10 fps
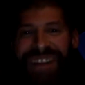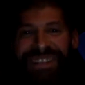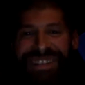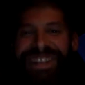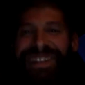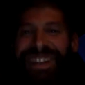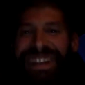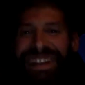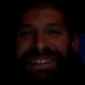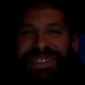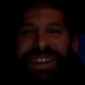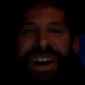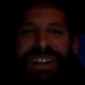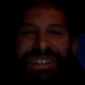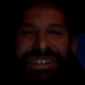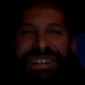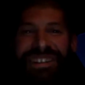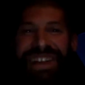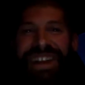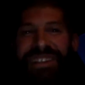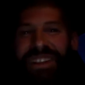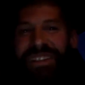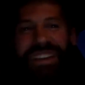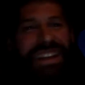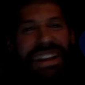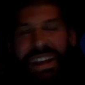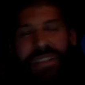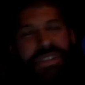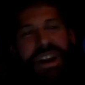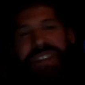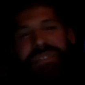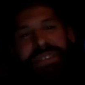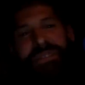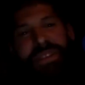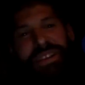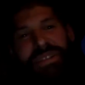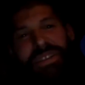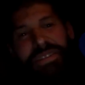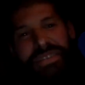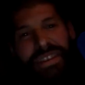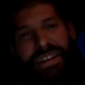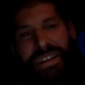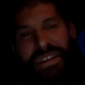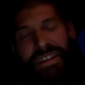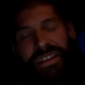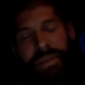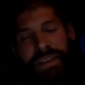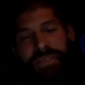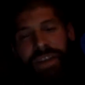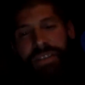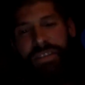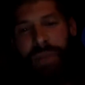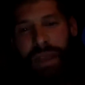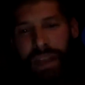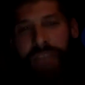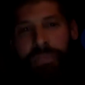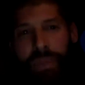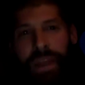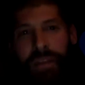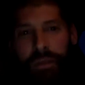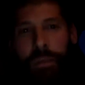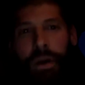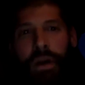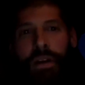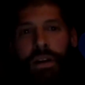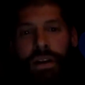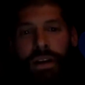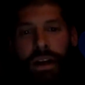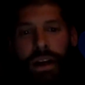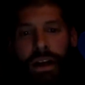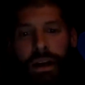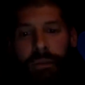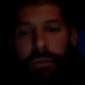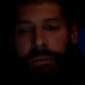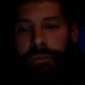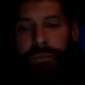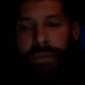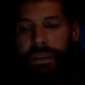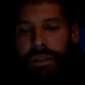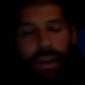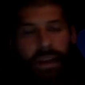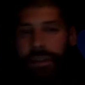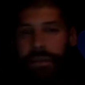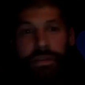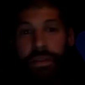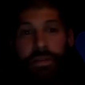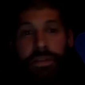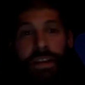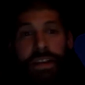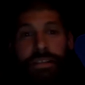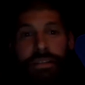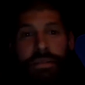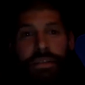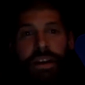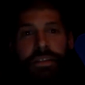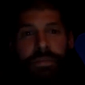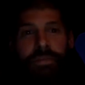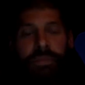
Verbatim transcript: was literally against the wall every single day up there. But it was an awesome experience, and It was uh, the best five years of my life playing football. Um, yeah, it was it was crazy. It was awesome.